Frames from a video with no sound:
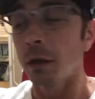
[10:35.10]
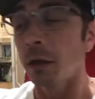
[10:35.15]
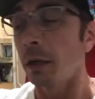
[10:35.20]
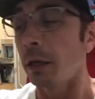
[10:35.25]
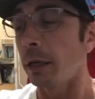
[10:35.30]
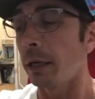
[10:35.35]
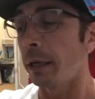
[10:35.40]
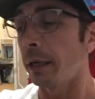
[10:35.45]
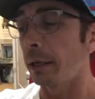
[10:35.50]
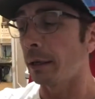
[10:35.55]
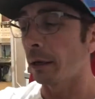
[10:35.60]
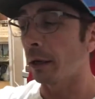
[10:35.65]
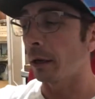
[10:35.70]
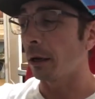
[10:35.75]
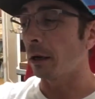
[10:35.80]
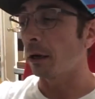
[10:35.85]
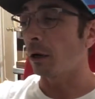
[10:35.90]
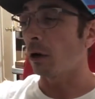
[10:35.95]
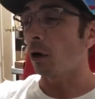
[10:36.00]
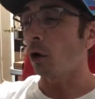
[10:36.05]
and
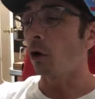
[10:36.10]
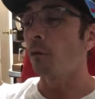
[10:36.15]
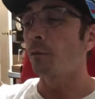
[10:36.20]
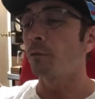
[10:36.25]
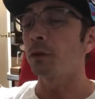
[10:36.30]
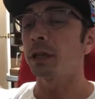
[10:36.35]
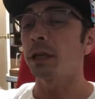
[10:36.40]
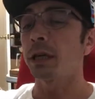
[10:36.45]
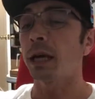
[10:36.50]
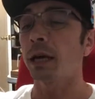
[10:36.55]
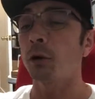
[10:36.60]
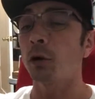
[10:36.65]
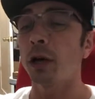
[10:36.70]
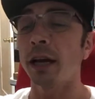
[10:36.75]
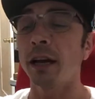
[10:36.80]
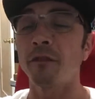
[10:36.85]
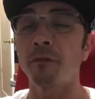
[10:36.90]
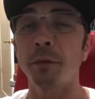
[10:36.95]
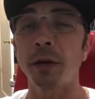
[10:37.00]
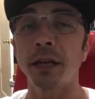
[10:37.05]
hopefully I will
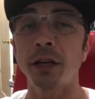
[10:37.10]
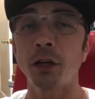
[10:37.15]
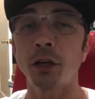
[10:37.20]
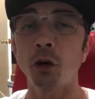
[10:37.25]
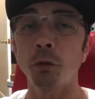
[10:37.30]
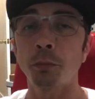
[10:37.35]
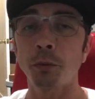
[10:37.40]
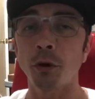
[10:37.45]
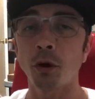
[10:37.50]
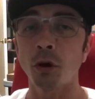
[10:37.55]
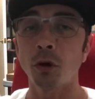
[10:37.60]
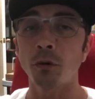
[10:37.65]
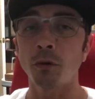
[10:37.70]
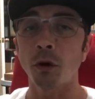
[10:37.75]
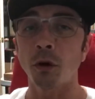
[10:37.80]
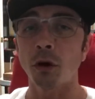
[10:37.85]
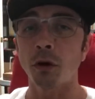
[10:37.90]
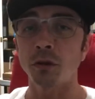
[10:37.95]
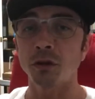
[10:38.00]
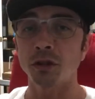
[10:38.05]
have my GoPro
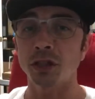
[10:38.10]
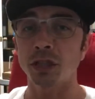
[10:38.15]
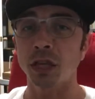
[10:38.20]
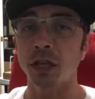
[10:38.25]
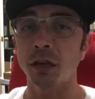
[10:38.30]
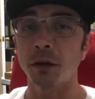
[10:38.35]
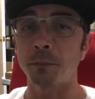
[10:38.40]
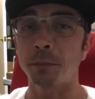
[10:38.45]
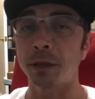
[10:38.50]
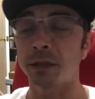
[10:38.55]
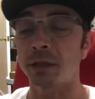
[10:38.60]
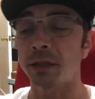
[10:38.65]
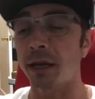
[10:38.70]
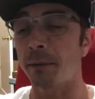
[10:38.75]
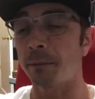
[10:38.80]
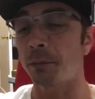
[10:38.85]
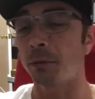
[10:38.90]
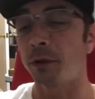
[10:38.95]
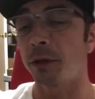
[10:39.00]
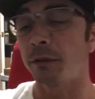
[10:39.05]
all set up at
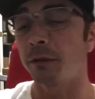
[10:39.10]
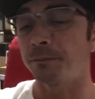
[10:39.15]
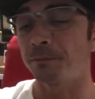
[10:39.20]
that point.